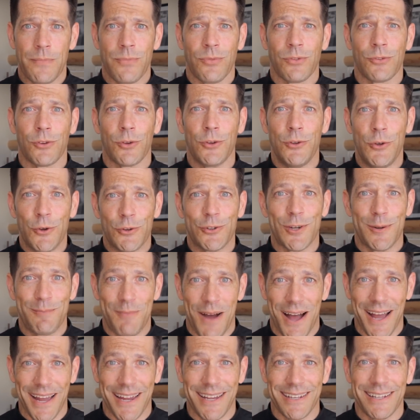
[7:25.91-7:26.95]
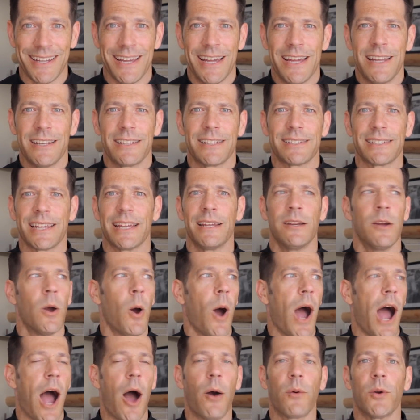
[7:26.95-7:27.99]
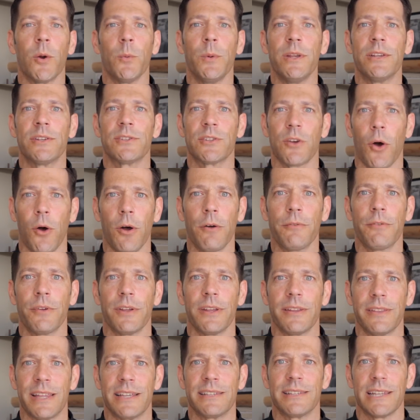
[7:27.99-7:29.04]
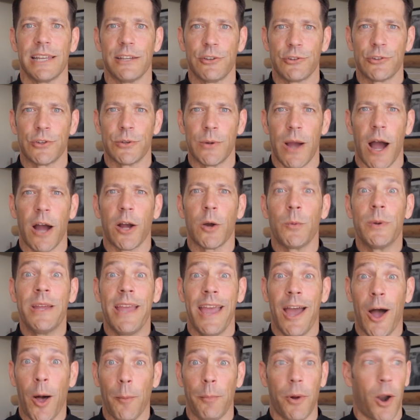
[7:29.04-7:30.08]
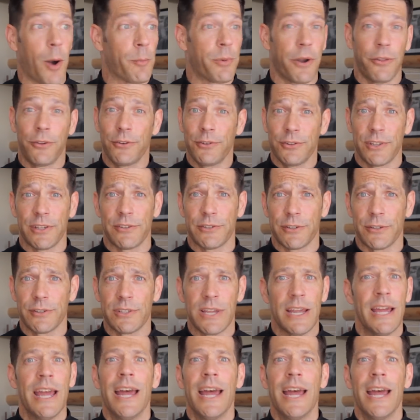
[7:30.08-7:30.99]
to use your mind to say, how can we solve this issue? How can we help our brothers and sisters?